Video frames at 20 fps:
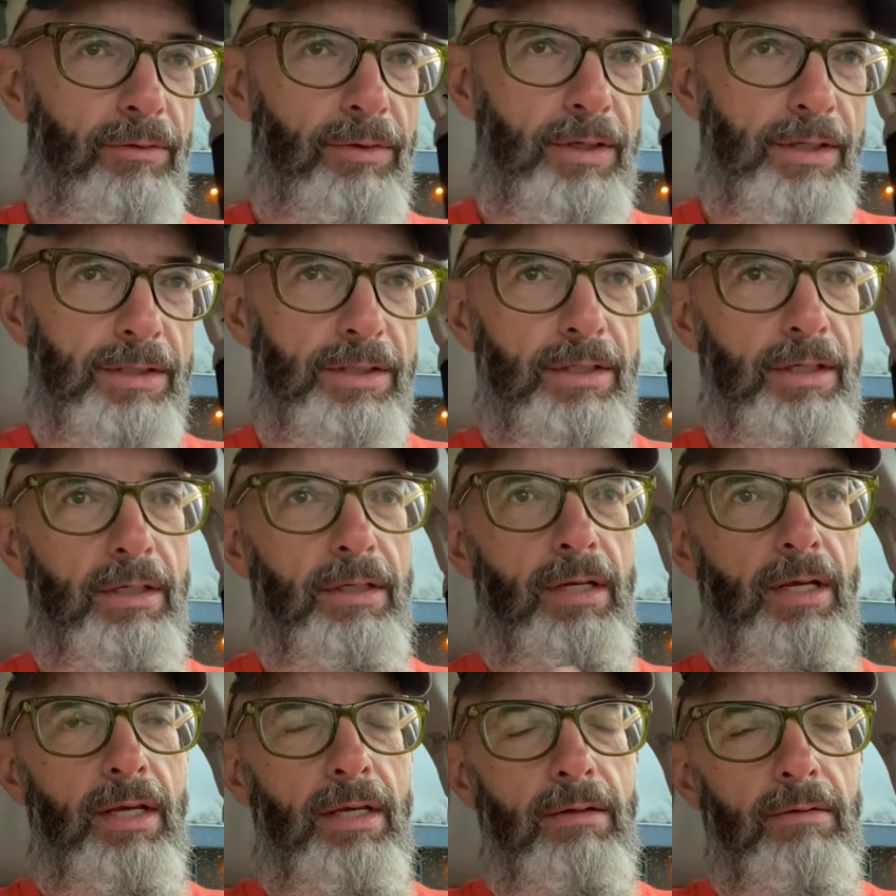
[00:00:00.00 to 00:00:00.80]
this
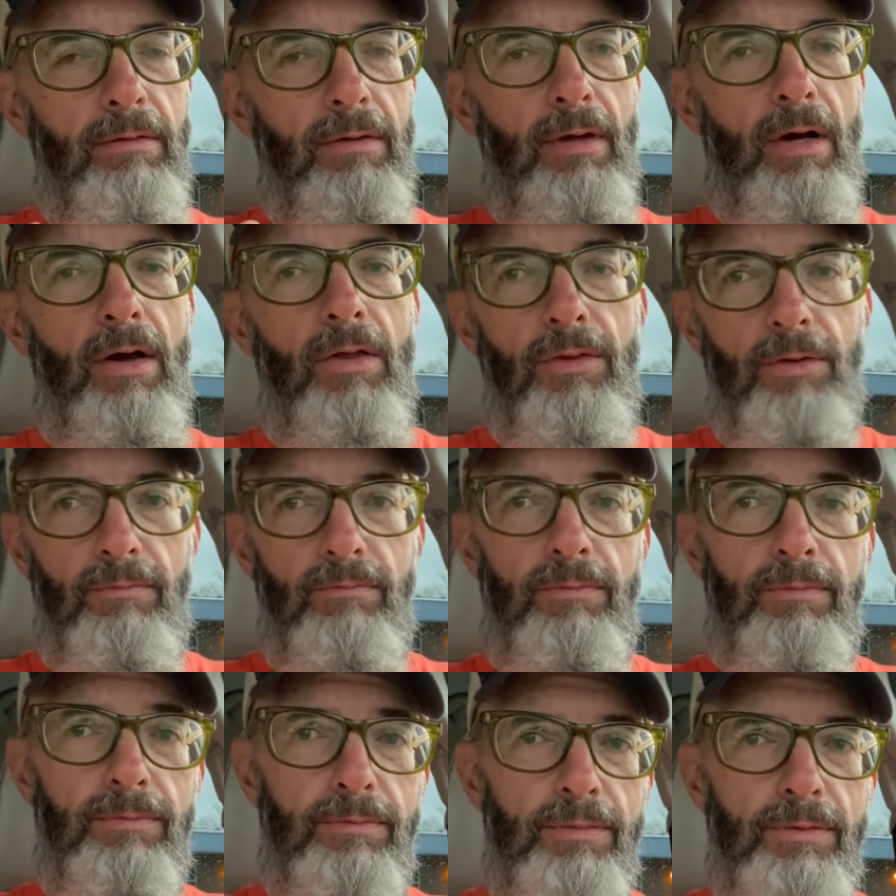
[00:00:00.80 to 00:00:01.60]
and other
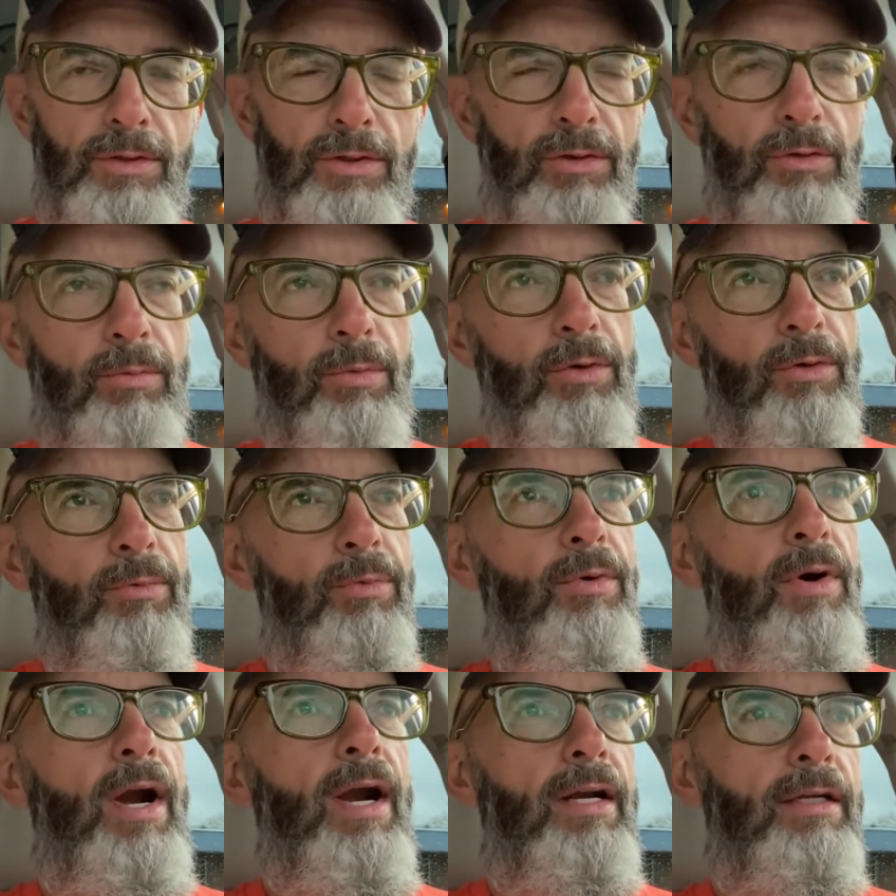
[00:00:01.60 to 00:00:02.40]
Subaru
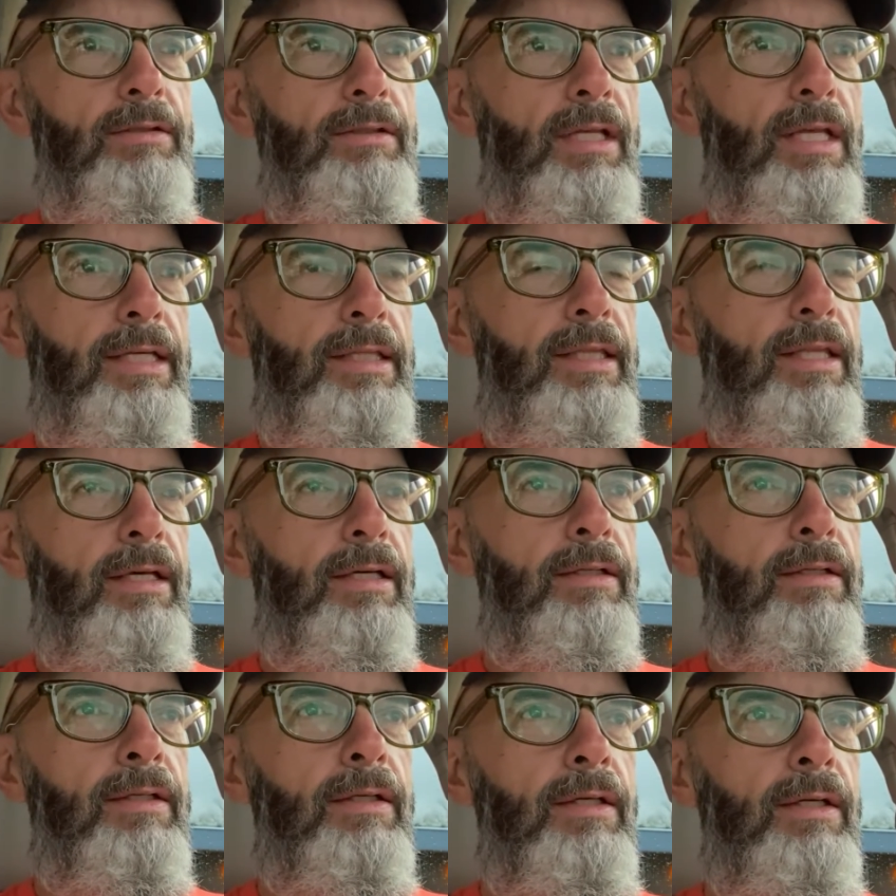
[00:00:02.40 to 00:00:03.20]
products like
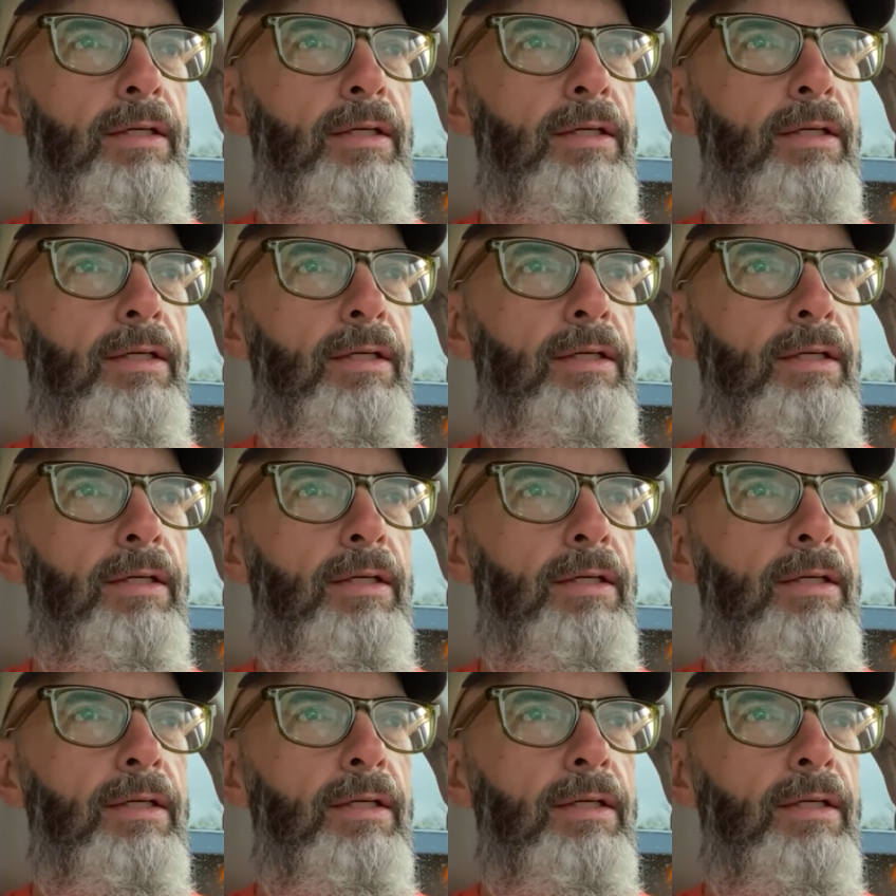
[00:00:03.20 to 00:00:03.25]
the